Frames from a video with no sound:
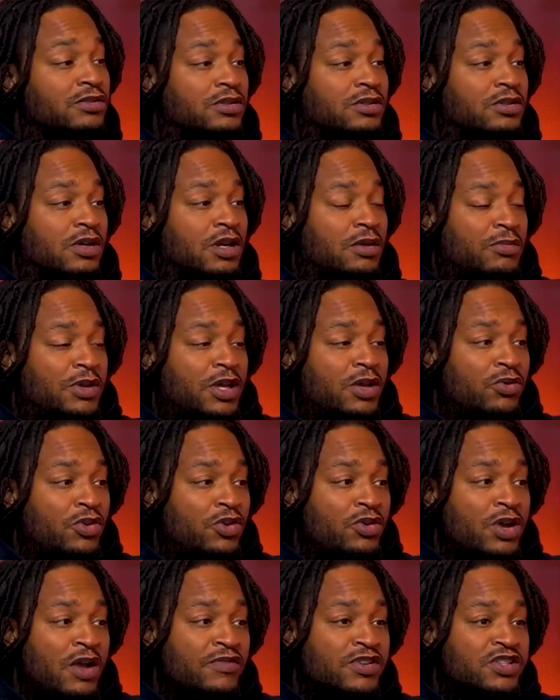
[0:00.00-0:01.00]
You know what I mean? When
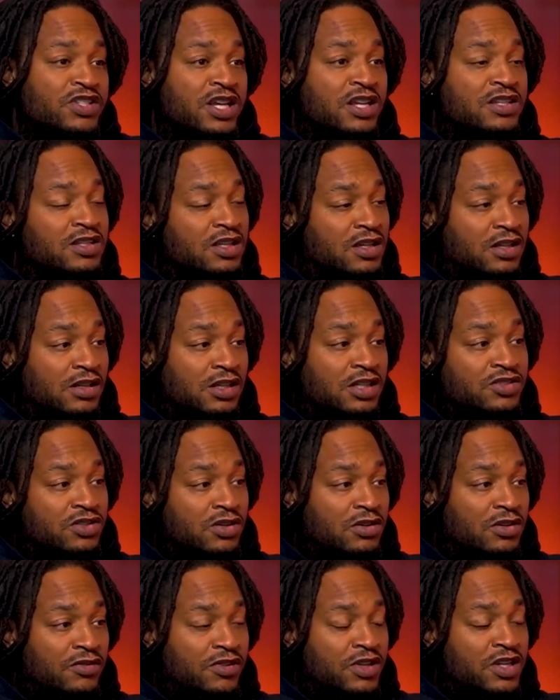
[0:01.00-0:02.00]
you have a chance to clinch
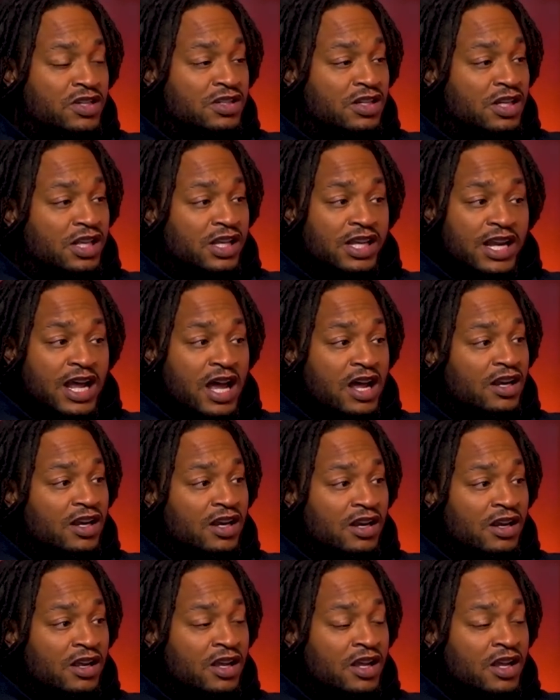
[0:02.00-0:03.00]
your division and get out of
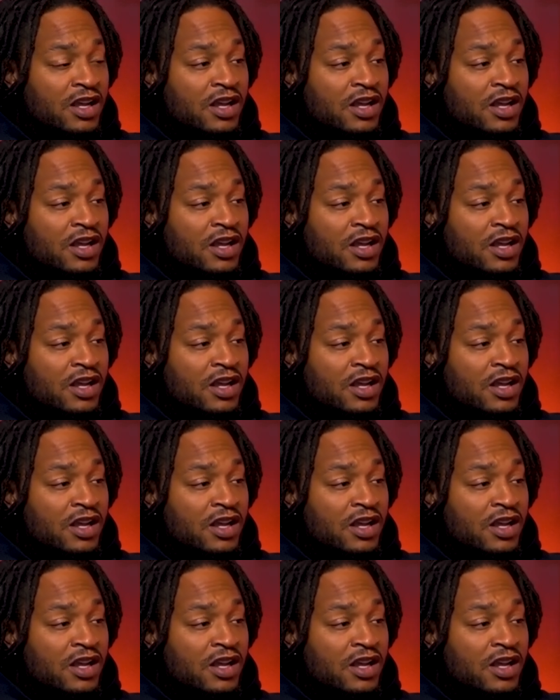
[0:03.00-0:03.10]
there,